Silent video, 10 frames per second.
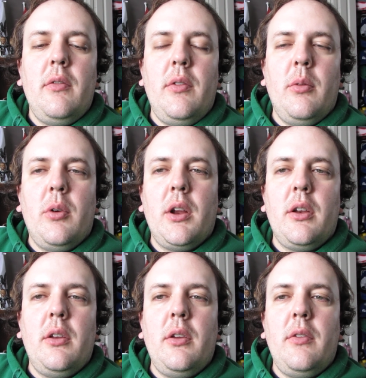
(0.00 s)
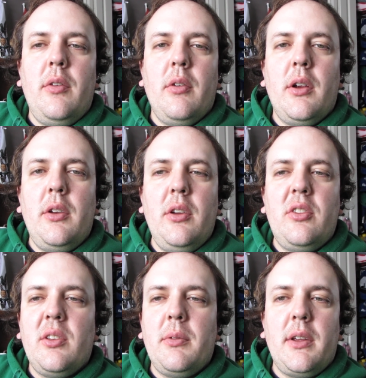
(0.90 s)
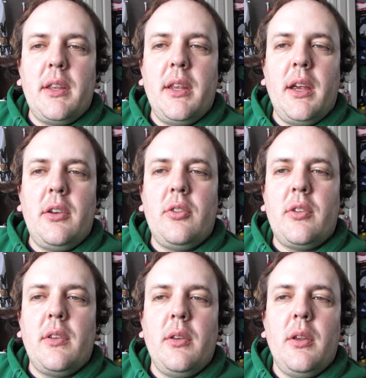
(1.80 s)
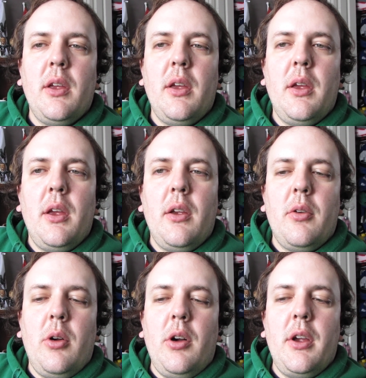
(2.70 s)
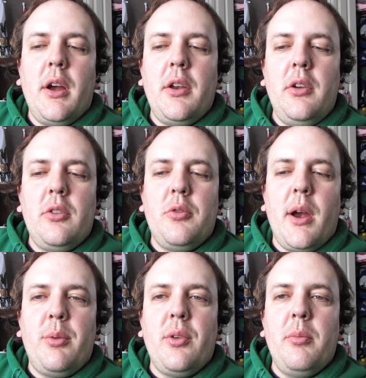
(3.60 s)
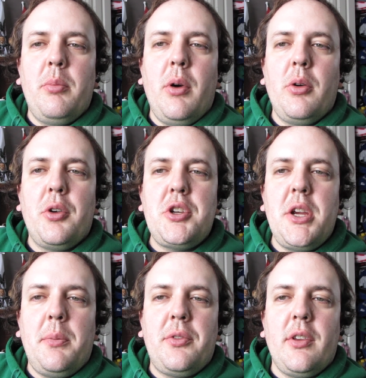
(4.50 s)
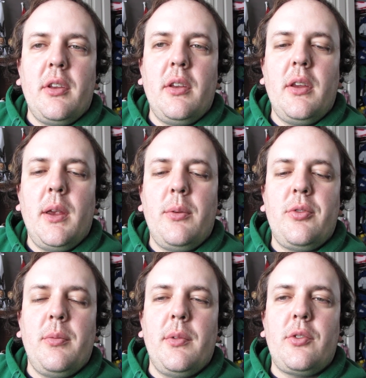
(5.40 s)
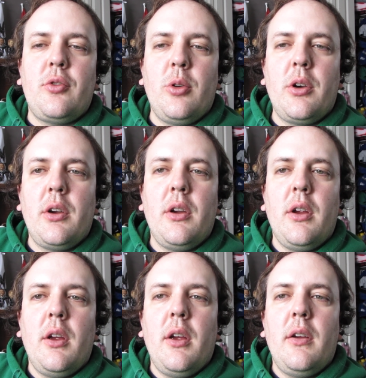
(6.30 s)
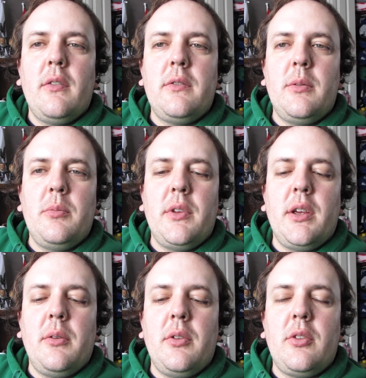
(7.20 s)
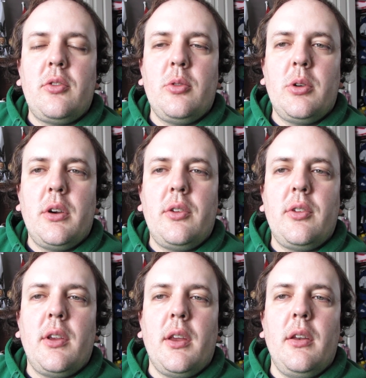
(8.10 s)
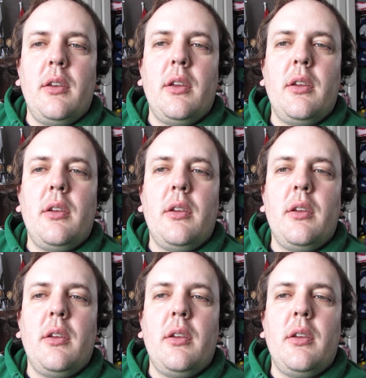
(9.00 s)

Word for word: if you want, if you want to do something like that, just all you gotta do is grab some poker chips and chips from the store, from the stores, and